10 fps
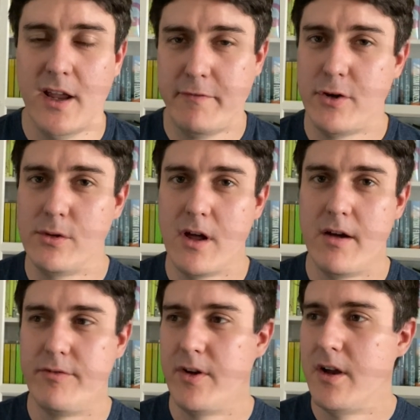if you
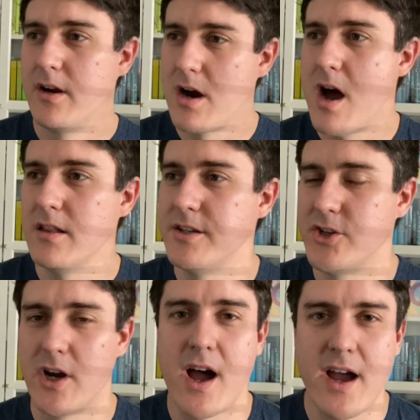love
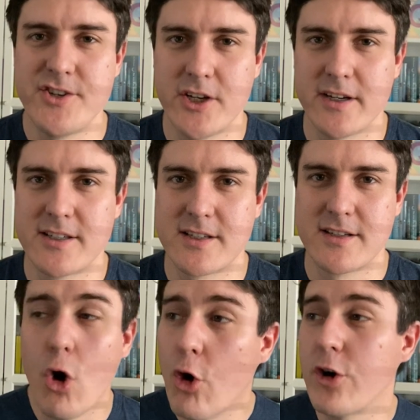college hijinks,
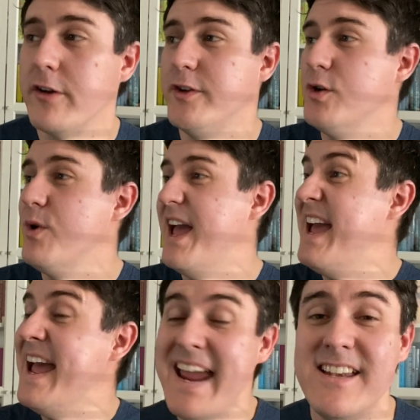or if you
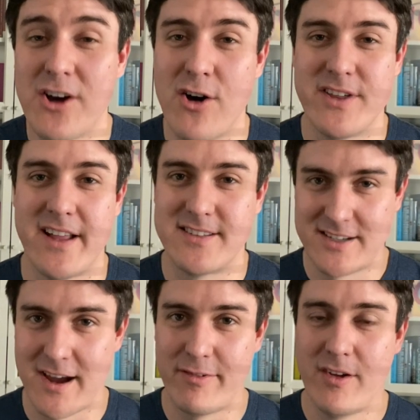hate all that
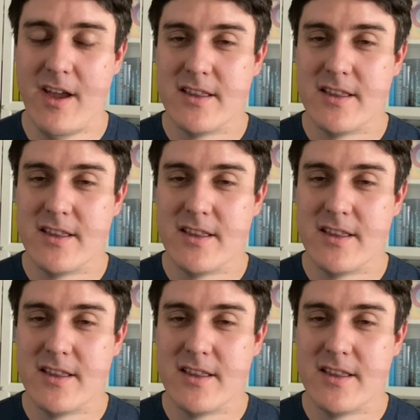stuff,